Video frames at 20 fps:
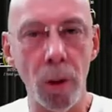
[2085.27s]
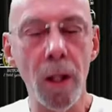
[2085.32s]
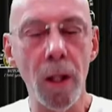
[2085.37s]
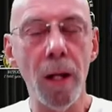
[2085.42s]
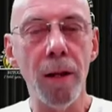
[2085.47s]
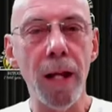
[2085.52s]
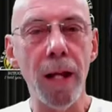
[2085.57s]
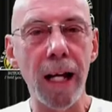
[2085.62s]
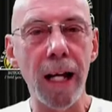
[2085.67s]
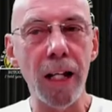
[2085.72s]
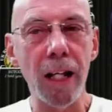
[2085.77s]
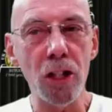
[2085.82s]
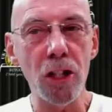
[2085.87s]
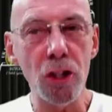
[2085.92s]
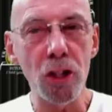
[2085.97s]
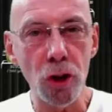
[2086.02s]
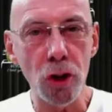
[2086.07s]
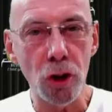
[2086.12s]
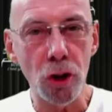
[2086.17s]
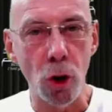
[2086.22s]
They're going to
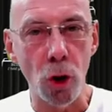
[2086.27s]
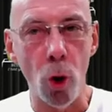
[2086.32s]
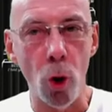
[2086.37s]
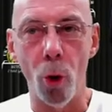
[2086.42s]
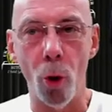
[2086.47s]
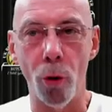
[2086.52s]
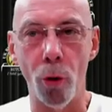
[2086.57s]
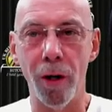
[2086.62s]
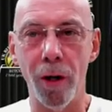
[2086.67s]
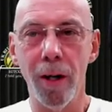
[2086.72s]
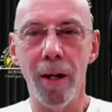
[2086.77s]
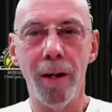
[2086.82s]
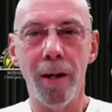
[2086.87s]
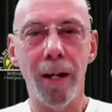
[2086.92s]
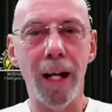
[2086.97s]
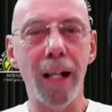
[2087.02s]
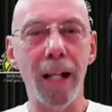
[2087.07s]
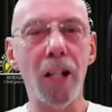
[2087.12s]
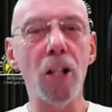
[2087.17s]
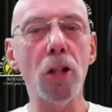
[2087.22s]
scorn. They're
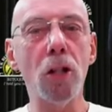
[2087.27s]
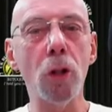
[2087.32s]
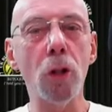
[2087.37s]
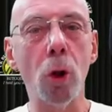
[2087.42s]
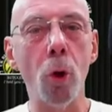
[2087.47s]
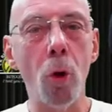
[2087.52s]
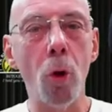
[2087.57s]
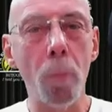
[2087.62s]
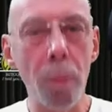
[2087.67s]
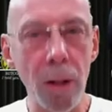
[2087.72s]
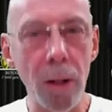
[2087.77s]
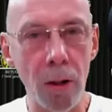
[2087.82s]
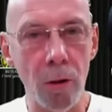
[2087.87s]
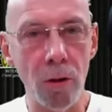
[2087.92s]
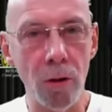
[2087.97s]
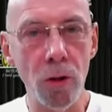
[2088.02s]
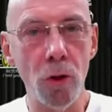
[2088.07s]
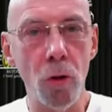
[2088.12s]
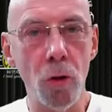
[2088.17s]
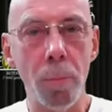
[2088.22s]
going to talk
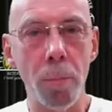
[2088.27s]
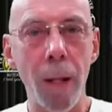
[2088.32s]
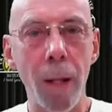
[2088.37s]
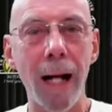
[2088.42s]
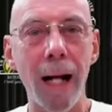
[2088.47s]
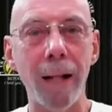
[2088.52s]
behind your back.